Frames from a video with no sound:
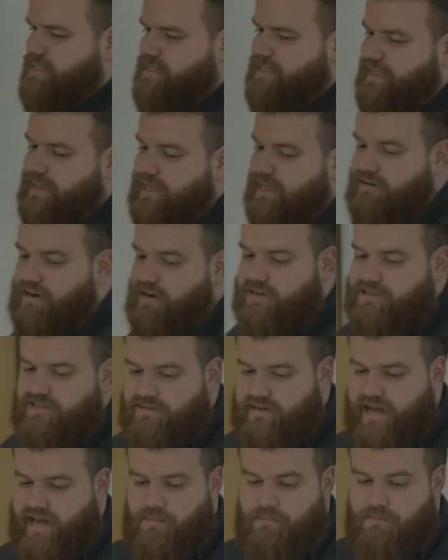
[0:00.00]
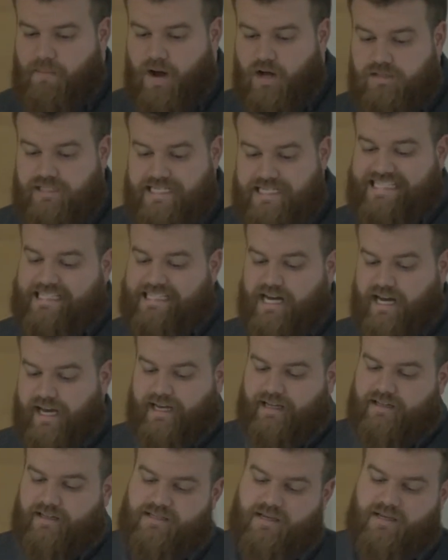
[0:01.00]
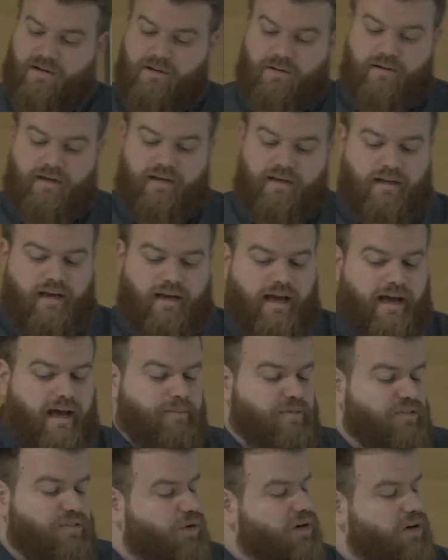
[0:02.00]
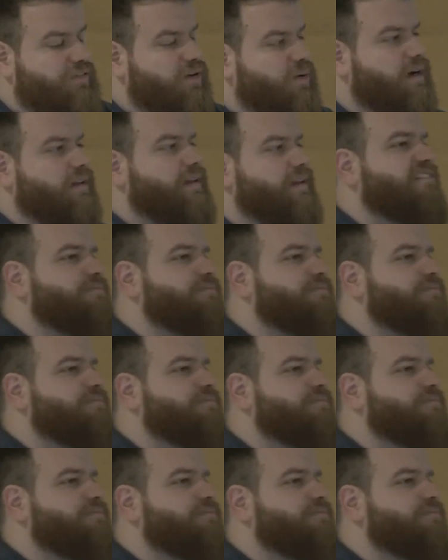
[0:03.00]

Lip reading: that they're also now multi-line. So before, if you wanted to have